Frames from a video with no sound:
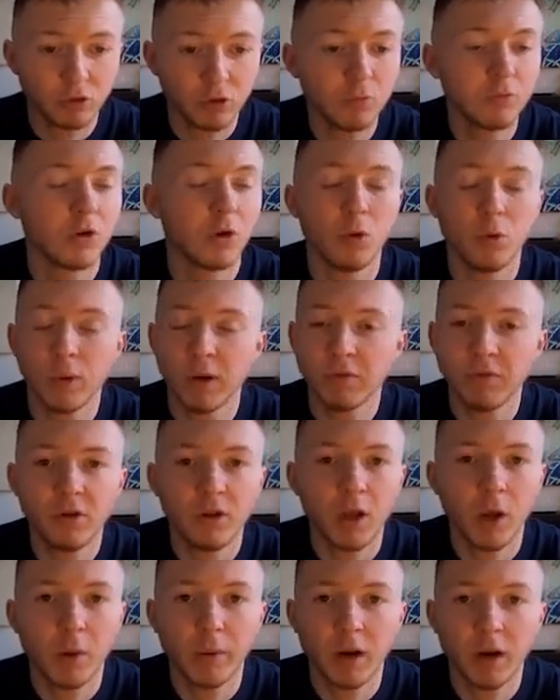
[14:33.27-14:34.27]
So whoever you're
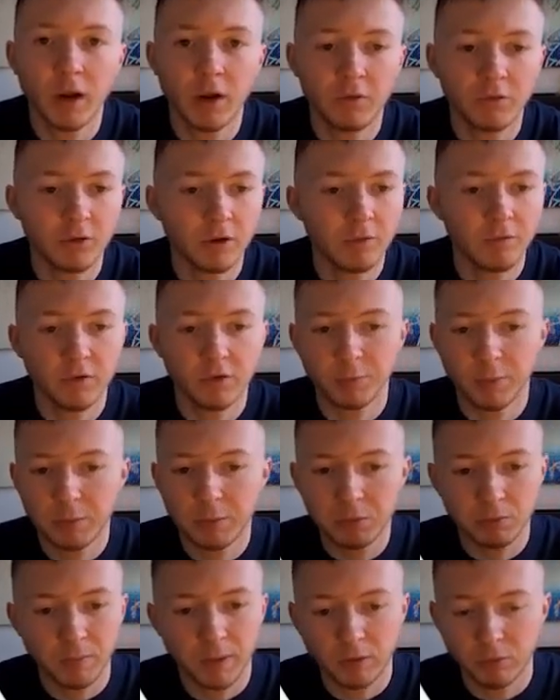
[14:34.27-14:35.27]
going after, if it's people
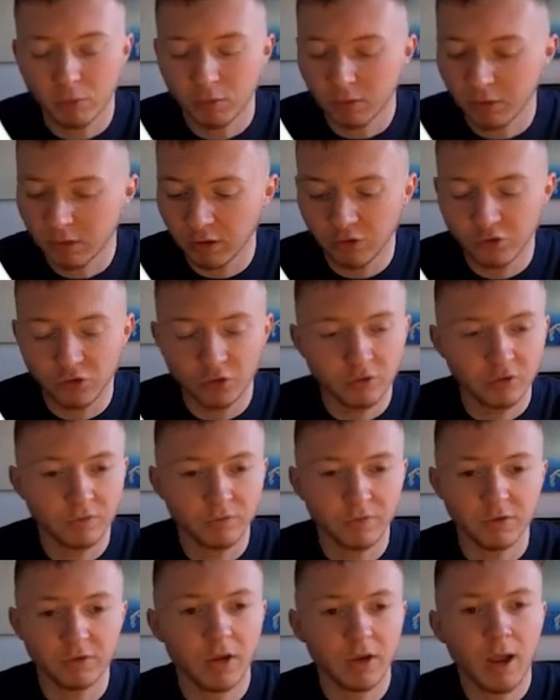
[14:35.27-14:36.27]
with medical conditions, if it's
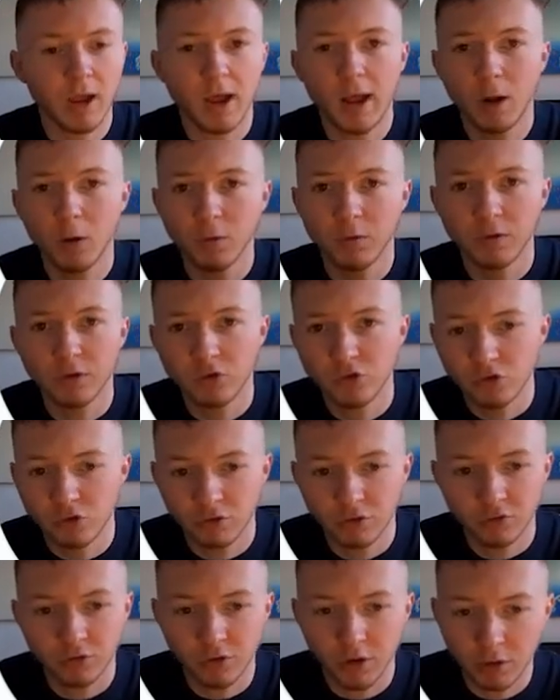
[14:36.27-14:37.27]
health
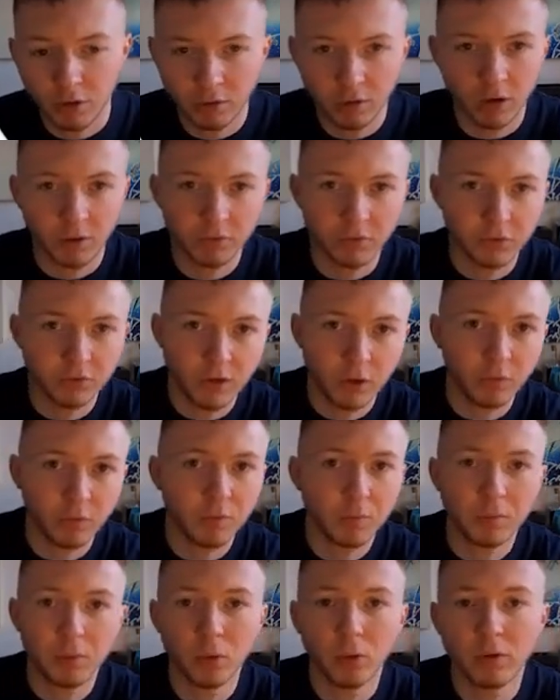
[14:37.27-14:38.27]
insurance, you're going after
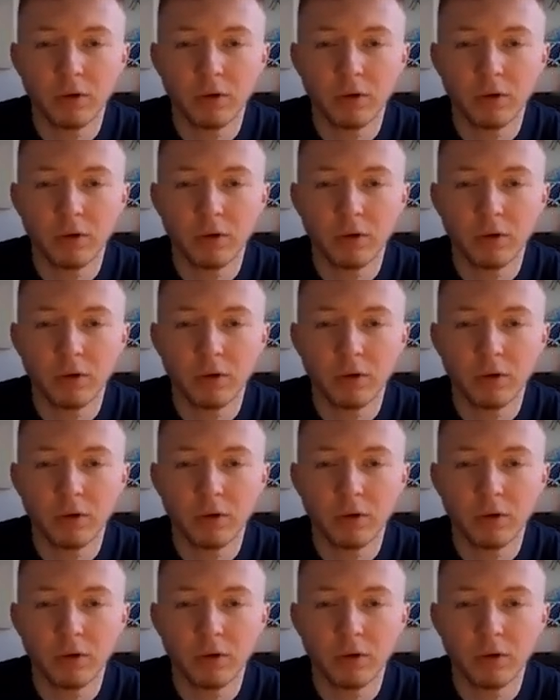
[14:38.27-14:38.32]
self-employed.